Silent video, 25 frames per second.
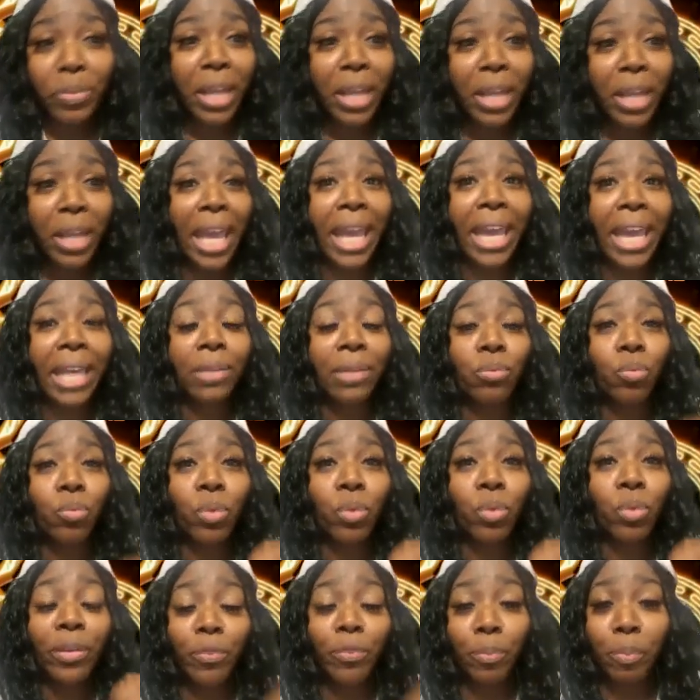And
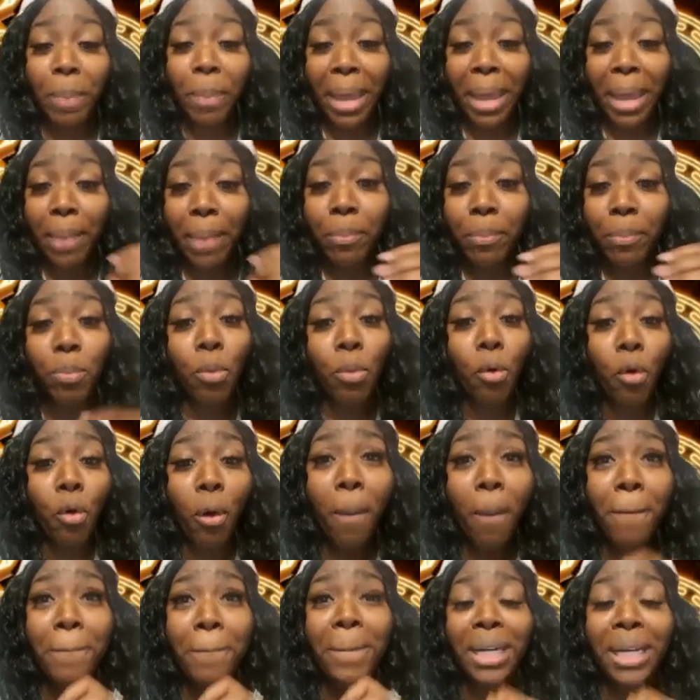we've made more
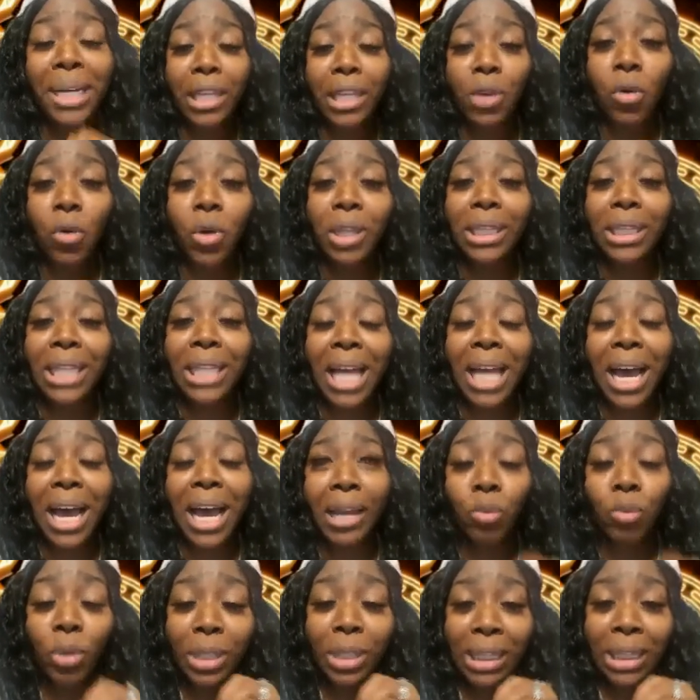money online
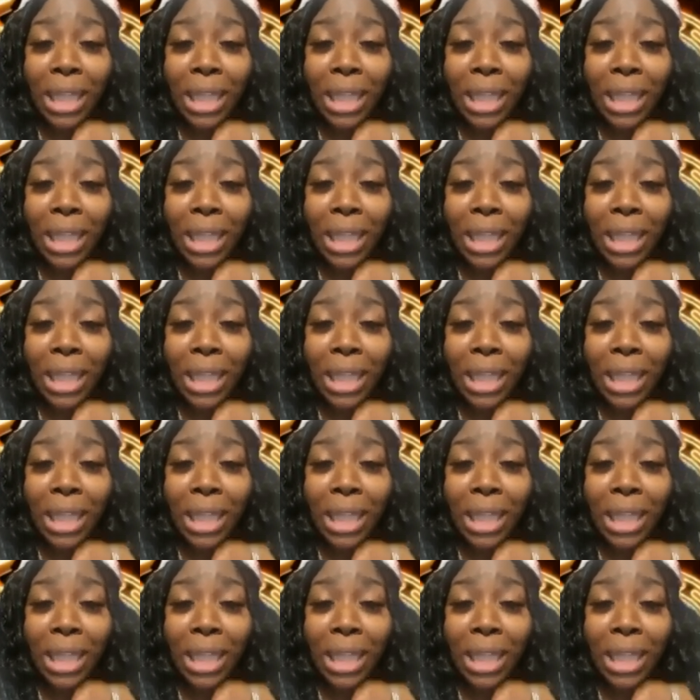with